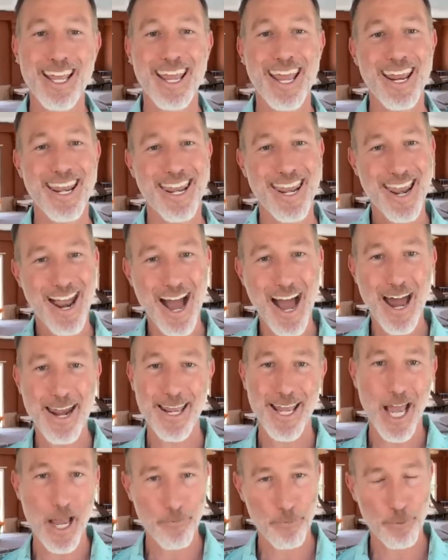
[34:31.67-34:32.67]
and not
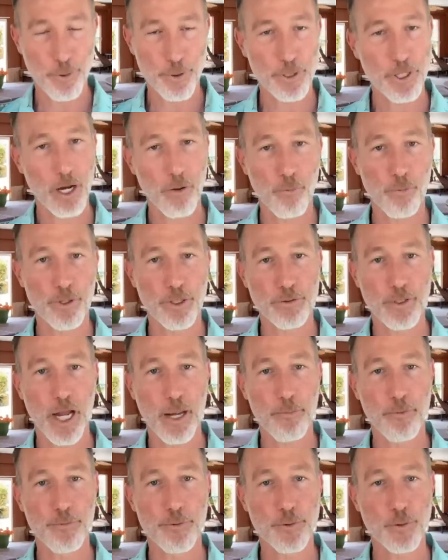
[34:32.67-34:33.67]
have a recovery
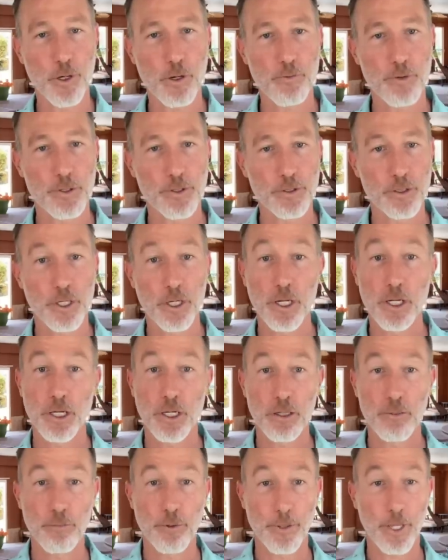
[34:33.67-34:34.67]
type of service,
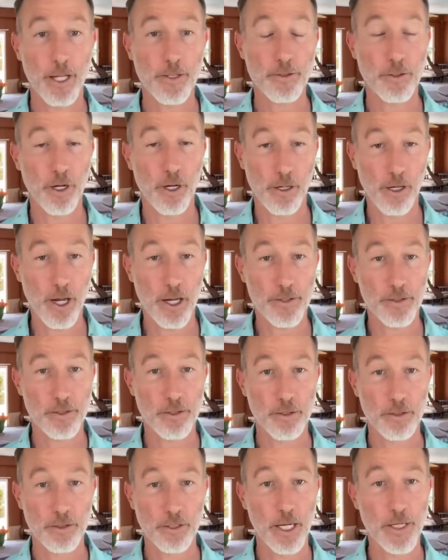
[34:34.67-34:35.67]
but that's on us
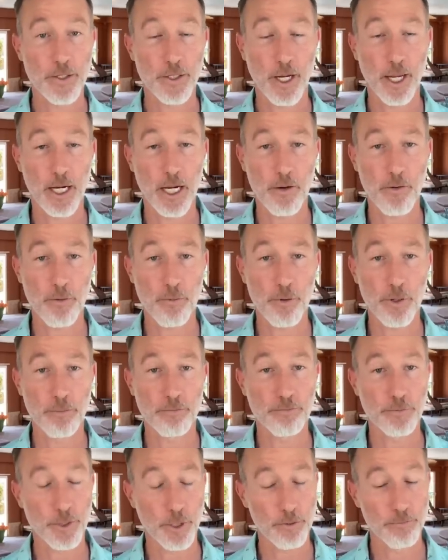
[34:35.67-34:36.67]
to educate everyone.
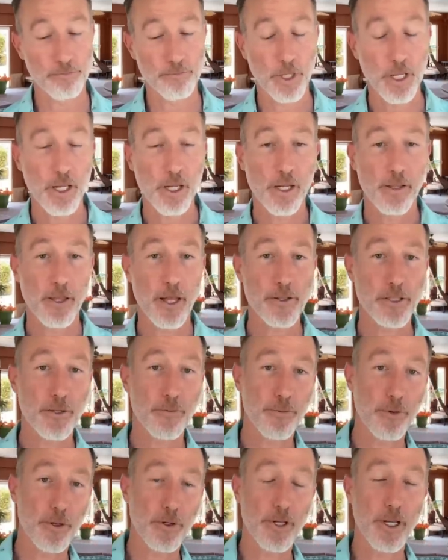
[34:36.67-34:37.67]
So that is it
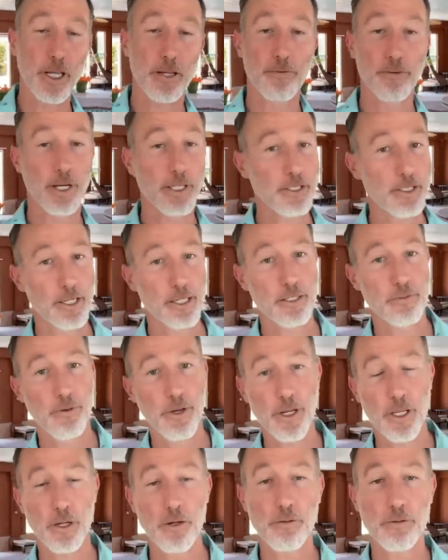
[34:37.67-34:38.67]
for today. If you like today's
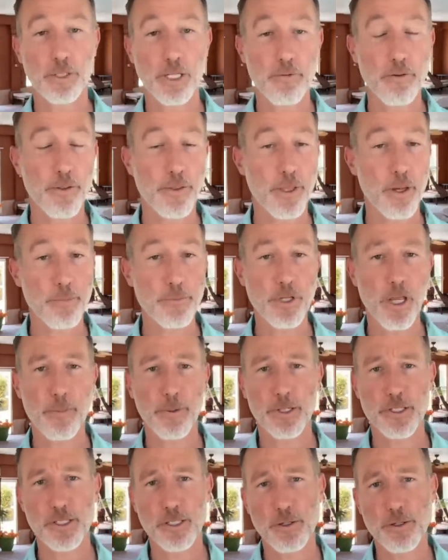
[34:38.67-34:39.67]
video, give it a thumbs up,
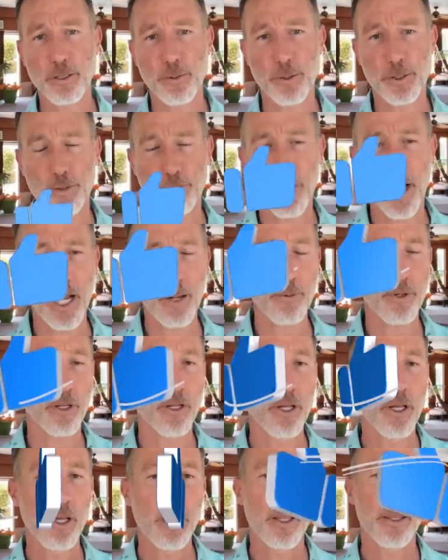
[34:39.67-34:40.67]
consider subscribing.
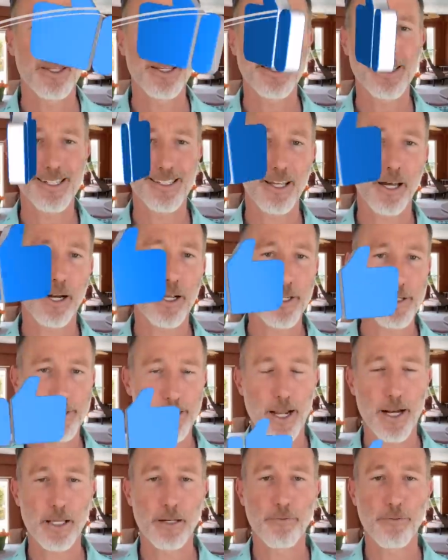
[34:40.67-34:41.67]
This is not a
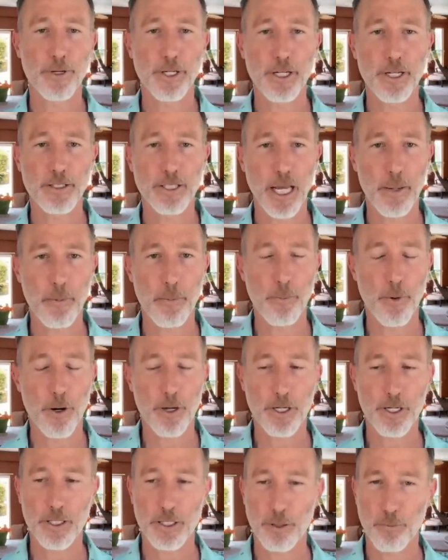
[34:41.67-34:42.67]
set it and forget it type of
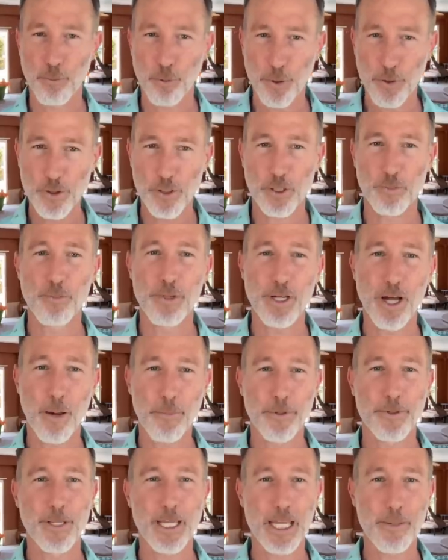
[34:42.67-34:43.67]
market. You really should be up
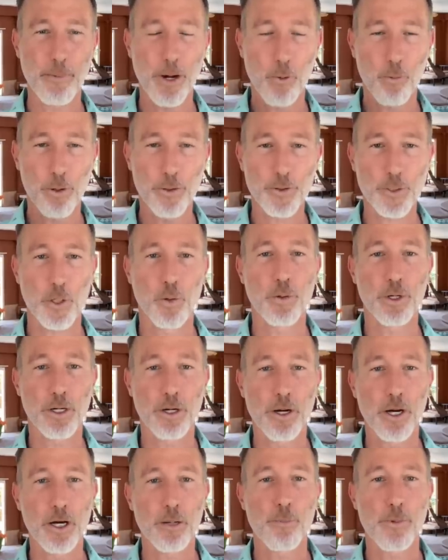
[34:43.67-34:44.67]
to date about what's going
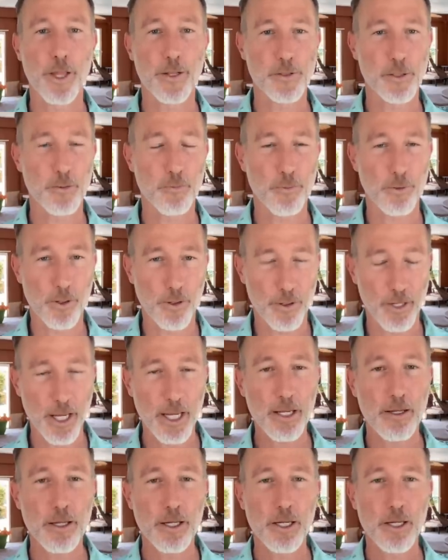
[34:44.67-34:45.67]
on, but that's it for today.
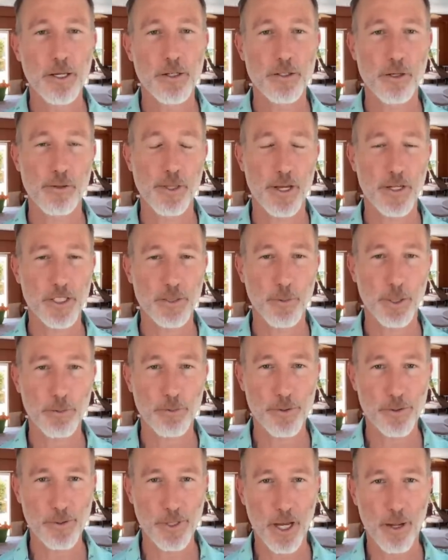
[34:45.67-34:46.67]
So thanks so much
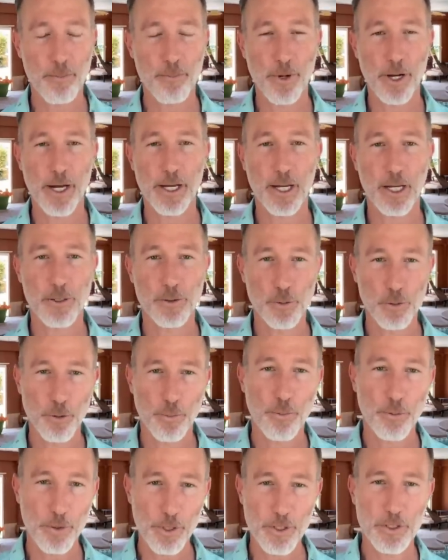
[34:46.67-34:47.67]
for stopping by. I do
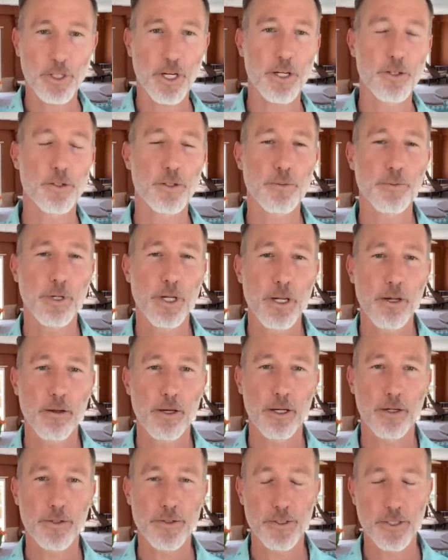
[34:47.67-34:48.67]
appreciate you,
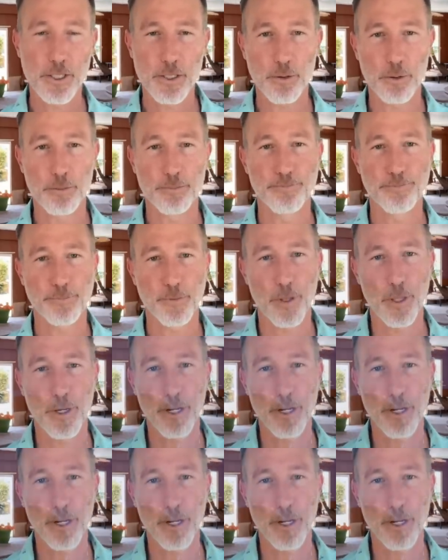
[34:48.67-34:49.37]
and I'll see you on the